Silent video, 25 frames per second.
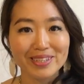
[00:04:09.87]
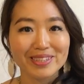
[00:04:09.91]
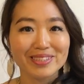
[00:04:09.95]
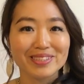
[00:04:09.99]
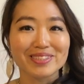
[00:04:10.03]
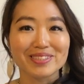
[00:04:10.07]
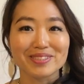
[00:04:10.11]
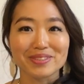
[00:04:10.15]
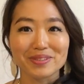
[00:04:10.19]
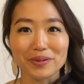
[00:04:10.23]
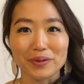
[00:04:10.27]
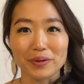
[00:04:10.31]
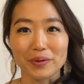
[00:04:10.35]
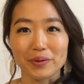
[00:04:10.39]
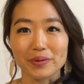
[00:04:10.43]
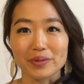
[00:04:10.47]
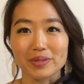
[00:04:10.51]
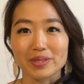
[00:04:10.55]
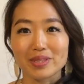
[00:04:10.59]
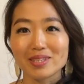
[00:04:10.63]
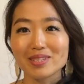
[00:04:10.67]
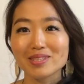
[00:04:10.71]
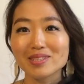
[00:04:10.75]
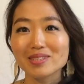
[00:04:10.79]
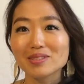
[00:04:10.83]
So
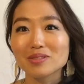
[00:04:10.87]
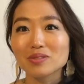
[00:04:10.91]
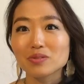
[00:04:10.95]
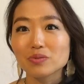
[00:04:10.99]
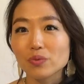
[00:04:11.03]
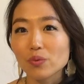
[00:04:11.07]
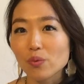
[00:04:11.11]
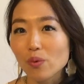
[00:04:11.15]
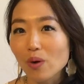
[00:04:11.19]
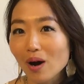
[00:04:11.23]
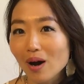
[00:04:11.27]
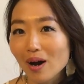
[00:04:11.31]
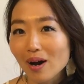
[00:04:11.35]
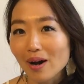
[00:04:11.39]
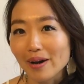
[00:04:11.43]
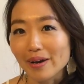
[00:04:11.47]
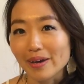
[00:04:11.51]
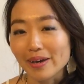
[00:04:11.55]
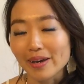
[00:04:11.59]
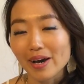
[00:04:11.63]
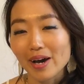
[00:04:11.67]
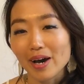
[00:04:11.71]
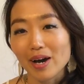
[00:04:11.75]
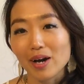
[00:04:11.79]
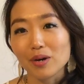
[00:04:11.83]
this is
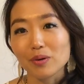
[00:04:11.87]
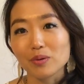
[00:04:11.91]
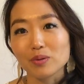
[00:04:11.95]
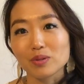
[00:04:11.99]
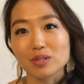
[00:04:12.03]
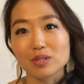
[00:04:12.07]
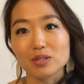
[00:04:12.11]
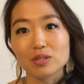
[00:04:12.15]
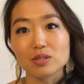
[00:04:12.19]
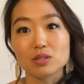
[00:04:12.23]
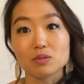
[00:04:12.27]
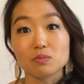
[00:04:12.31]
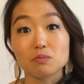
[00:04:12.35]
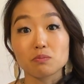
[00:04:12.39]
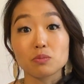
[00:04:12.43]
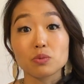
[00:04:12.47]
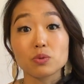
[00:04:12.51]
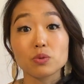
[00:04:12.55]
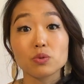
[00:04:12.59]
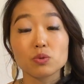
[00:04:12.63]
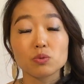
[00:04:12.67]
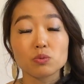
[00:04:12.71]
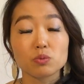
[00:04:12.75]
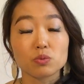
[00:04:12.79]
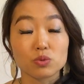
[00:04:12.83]
why how this
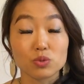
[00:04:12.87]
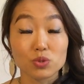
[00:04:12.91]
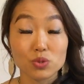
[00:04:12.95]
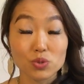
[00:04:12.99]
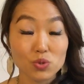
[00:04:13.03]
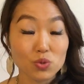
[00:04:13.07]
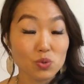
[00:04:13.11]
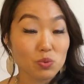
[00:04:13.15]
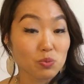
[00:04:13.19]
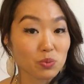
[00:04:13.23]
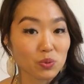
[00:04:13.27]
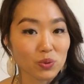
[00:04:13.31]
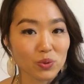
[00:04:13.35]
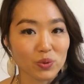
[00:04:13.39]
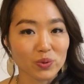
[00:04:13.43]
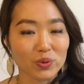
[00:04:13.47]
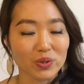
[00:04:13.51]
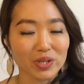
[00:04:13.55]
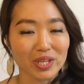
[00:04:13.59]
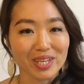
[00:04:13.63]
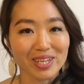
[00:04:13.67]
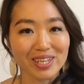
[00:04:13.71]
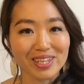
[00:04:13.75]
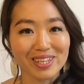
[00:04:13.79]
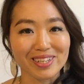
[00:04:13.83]
new
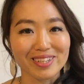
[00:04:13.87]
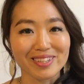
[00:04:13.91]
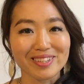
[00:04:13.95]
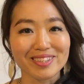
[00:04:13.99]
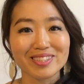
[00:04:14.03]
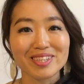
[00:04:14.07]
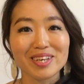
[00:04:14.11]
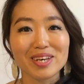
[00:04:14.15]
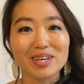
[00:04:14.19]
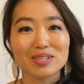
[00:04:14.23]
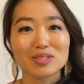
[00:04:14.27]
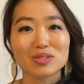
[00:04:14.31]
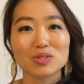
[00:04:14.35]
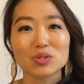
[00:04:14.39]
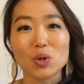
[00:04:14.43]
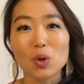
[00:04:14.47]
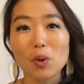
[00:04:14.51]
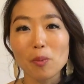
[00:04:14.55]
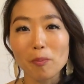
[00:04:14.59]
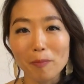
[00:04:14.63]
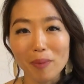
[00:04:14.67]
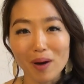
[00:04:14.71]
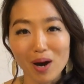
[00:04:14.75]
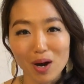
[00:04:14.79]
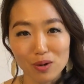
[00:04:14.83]
moon is
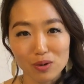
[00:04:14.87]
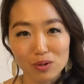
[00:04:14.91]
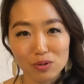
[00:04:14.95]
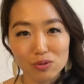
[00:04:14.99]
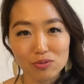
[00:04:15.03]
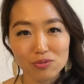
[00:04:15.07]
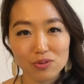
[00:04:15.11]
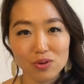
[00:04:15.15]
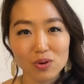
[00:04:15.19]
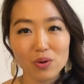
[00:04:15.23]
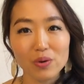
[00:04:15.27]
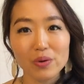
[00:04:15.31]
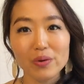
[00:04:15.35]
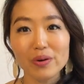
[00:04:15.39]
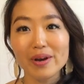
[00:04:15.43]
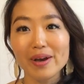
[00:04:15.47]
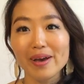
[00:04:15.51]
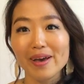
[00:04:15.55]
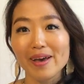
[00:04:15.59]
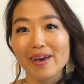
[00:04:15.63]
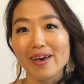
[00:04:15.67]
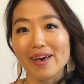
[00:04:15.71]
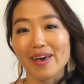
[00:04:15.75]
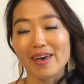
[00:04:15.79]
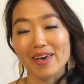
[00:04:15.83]
so powerful
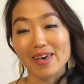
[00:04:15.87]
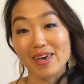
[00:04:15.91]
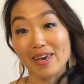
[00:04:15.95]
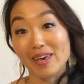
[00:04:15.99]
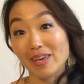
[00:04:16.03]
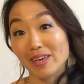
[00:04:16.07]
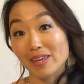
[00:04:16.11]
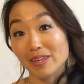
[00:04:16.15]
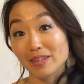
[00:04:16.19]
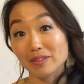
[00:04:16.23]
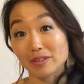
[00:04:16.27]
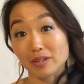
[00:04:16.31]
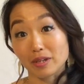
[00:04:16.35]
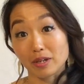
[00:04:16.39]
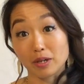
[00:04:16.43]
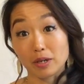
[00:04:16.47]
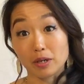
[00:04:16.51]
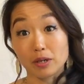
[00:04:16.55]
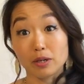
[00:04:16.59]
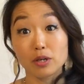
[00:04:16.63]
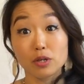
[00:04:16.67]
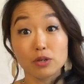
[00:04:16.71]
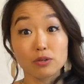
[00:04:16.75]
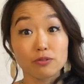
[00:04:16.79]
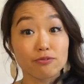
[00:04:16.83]
and
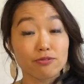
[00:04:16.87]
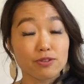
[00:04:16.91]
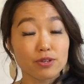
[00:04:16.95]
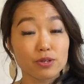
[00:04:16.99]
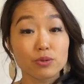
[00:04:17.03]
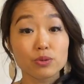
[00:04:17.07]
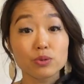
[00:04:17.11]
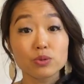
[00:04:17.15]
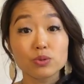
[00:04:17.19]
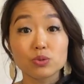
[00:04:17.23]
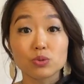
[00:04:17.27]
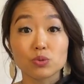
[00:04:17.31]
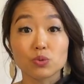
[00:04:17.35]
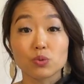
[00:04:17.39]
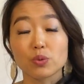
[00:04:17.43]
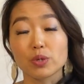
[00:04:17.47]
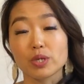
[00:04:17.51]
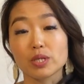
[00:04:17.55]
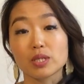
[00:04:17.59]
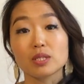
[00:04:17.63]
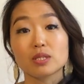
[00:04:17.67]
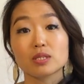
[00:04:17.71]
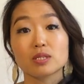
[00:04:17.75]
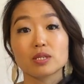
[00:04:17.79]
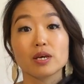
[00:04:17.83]
filled
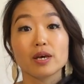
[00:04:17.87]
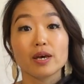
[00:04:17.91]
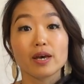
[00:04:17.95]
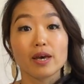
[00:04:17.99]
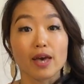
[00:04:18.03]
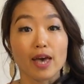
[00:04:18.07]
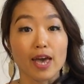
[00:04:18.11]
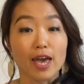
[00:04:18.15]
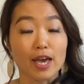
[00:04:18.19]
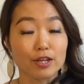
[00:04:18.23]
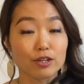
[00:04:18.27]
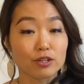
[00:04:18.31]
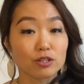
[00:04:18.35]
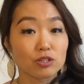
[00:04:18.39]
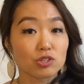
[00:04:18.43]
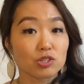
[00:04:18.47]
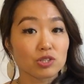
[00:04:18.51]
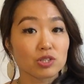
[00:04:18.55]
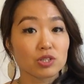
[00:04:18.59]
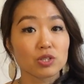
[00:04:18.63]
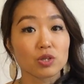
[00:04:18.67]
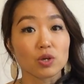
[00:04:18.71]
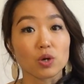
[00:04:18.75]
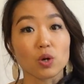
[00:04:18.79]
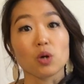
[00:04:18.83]
with
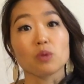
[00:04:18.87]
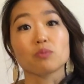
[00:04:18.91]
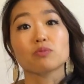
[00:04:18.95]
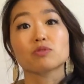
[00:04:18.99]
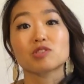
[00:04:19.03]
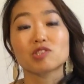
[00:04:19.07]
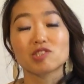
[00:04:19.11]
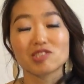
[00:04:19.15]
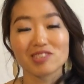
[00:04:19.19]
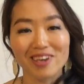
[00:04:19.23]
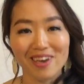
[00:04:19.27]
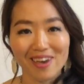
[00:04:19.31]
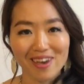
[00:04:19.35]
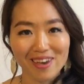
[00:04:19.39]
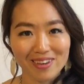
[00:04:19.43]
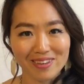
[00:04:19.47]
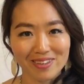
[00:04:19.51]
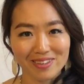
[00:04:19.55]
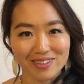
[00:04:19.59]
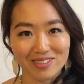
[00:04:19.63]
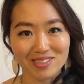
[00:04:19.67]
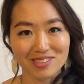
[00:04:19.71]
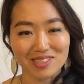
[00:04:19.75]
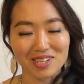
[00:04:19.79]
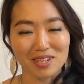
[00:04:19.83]
energy of
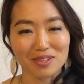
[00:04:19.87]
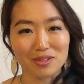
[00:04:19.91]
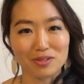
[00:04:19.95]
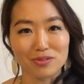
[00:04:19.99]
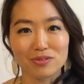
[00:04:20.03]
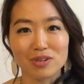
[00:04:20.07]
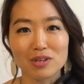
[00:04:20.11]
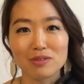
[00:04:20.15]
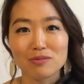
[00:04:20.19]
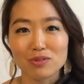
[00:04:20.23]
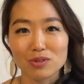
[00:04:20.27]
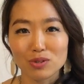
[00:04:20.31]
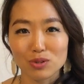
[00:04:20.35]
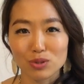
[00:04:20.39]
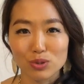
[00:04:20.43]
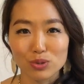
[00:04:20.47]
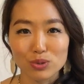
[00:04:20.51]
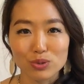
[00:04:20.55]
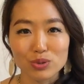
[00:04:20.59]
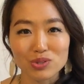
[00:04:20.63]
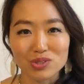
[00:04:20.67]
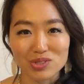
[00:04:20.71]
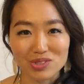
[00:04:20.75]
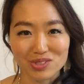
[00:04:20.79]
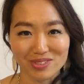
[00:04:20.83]
change and
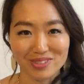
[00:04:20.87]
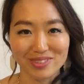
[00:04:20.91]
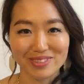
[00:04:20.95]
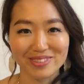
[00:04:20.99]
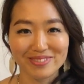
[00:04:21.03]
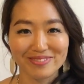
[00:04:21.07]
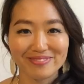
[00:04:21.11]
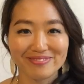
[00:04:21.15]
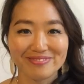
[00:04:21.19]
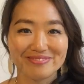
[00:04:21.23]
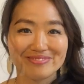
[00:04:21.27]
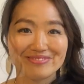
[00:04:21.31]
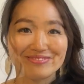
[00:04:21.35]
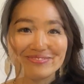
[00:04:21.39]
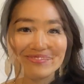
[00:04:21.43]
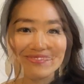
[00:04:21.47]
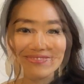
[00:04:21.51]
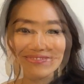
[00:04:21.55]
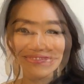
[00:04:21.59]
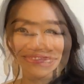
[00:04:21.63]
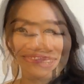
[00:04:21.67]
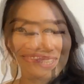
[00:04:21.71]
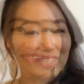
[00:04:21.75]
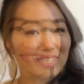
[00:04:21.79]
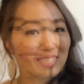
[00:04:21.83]
revolution. And
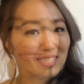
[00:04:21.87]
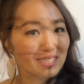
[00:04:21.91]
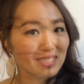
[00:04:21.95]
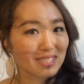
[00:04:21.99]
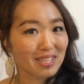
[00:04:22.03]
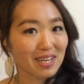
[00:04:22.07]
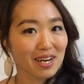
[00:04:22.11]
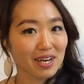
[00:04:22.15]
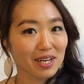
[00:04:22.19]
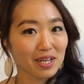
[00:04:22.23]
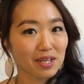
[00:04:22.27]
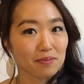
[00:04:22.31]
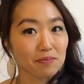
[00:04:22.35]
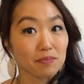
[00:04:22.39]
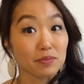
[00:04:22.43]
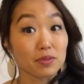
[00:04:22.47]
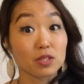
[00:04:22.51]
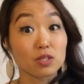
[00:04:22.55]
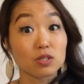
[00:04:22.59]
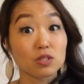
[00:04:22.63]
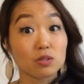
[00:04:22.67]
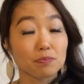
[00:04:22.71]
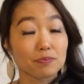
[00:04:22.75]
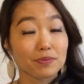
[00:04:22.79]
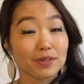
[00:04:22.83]
at this time,
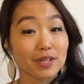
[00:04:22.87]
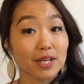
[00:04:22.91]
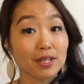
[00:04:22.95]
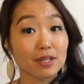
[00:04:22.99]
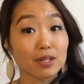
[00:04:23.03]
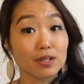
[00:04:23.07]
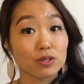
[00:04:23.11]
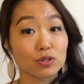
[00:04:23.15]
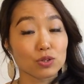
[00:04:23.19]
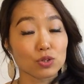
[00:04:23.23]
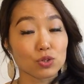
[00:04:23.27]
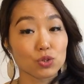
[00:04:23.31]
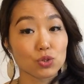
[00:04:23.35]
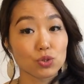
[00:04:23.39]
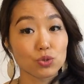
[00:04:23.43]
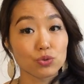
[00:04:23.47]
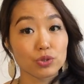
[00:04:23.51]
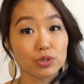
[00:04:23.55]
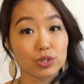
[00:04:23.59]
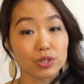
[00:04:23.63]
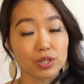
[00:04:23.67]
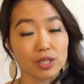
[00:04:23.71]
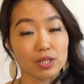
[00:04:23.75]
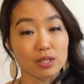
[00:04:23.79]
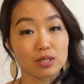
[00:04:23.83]
this planet
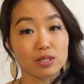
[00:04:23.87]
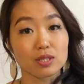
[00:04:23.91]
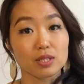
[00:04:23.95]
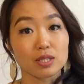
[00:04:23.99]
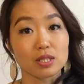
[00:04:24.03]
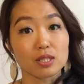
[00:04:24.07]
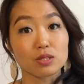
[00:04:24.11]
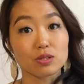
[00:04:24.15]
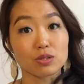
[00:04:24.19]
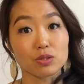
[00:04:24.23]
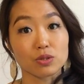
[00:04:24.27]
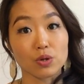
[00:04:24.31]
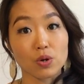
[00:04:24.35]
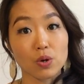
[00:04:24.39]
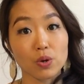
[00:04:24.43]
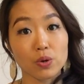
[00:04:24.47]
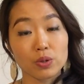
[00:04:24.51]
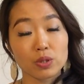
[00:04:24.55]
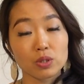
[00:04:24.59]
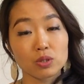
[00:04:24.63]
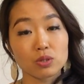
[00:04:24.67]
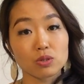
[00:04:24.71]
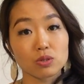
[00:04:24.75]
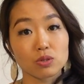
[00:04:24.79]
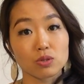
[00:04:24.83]
Uranus is
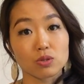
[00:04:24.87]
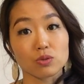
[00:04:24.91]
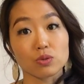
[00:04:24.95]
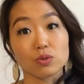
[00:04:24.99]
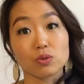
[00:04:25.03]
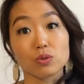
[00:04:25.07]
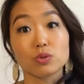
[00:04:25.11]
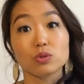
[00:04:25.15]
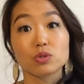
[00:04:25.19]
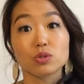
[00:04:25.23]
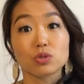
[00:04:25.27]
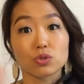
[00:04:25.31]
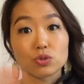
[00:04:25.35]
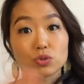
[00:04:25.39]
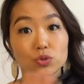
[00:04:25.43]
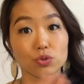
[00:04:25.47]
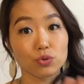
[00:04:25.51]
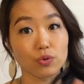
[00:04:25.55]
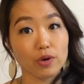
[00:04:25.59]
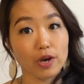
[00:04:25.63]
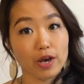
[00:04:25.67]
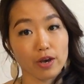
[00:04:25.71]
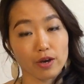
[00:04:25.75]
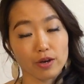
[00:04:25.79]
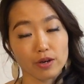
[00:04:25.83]
going to
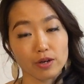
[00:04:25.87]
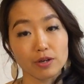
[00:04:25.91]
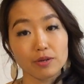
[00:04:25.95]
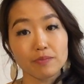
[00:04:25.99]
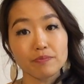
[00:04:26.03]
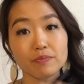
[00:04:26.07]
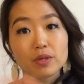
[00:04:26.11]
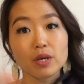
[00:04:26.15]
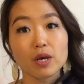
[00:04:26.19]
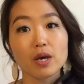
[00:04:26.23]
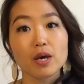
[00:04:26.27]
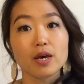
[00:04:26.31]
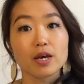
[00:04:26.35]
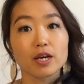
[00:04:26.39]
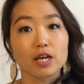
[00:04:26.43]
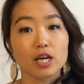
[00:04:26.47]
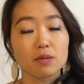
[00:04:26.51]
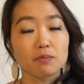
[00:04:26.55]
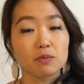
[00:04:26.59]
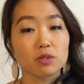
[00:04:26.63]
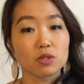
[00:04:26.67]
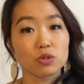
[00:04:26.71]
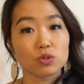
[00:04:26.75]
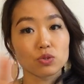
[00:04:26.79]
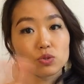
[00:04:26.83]
square,
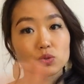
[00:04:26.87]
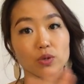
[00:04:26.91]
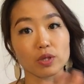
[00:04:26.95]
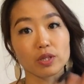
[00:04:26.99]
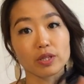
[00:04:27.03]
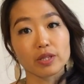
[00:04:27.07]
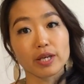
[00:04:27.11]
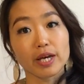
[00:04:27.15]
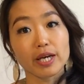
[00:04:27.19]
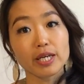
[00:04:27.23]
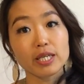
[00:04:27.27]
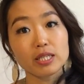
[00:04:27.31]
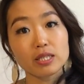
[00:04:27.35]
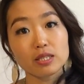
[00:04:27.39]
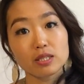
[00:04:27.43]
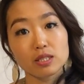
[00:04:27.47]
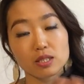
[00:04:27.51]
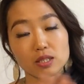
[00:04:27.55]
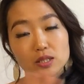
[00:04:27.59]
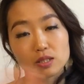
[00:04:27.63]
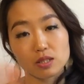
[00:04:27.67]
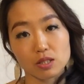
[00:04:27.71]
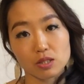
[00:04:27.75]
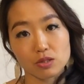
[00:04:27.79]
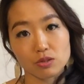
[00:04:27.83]
coming to a
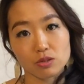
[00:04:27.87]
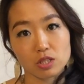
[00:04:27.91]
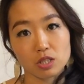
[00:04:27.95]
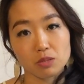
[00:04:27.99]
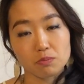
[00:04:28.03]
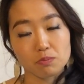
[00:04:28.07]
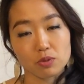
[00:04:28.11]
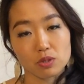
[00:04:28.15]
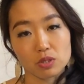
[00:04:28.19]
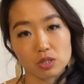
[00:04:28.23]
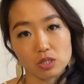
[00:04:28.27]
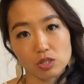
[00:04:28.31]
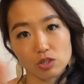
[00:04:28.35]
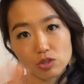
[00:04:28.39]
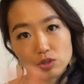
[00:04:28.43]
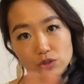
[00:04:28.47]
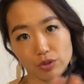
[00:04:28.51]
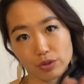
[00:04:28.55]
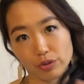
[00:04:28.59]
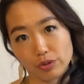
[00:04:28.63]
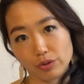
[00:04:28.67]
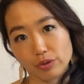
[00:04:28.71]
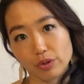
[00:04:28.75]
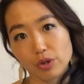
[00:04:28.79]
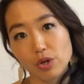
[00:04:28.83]
90-degree
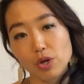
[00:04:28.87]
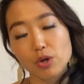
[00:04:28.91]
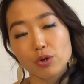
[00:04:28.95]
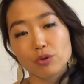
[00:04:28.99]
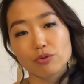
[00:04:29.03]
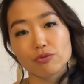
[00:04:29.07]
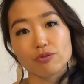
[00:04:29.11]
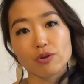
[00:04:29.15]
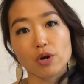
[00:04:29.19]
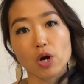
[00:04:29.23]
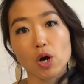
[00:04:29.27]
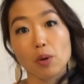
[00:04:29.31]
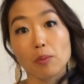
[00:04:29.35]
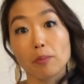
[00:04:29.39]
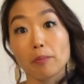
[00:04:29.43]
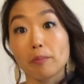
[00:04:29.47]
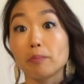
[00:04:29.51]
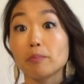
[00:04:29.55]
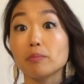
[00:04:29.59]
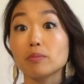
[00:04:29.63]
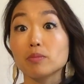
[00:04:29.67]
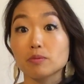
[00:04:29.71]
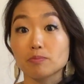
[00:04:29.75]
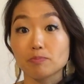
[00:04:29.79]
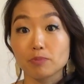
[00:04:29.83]
position
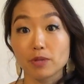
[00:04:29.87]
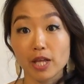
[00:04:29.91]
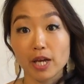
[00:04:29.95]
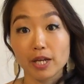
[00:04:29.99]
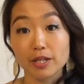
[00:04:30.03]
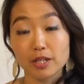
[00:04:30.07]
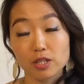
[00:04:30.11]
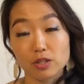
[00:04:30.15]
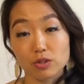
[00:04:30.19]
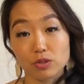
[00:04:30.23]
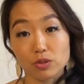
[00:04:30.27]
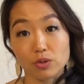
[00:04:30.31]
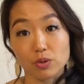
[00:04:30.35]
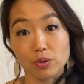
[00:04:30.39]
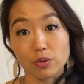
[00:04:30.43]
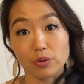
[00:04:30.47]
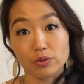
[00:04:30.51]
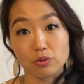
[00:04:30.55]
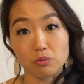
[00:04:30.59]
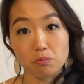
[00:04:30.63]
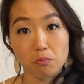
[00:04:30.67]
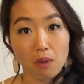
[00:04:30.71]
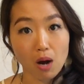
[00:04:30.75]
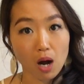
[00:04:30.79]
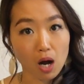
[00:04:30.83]
from planet
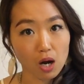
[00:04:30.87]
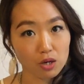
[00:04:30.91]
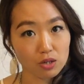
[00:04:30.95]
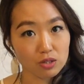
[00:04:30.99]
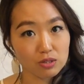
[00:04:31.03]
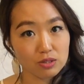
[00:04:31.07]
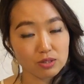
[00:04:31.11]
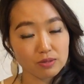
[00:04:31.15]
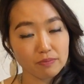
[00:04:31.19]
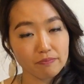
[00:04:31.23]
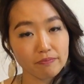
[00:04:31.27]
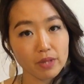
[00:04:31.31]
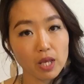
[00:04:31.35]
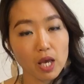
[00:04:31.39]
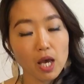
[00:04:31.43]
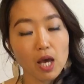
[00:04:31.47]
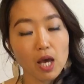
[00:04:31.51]
called Mars.